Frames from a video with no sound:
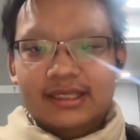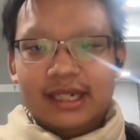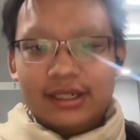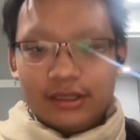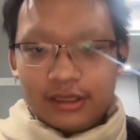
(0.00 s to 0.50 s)

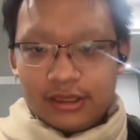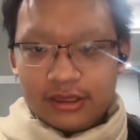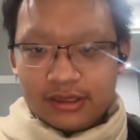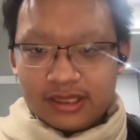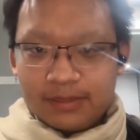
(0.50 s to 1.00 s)

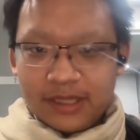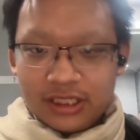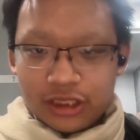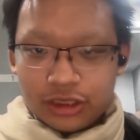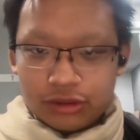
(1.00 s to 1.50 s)
subtle
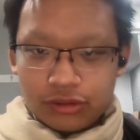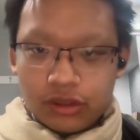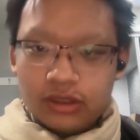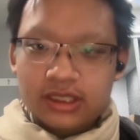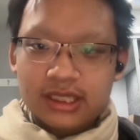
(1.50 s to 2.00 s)
speech
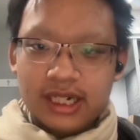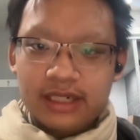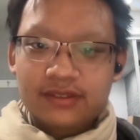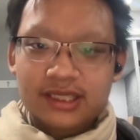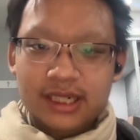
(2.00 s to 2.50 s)
controls, the
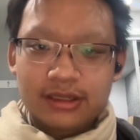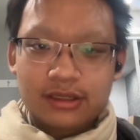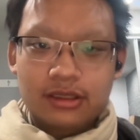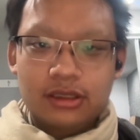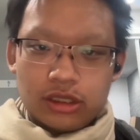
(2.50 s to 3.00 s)
kind of
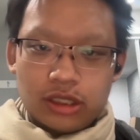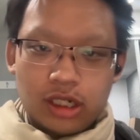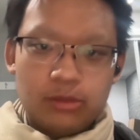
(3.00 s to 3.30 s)
subtle homo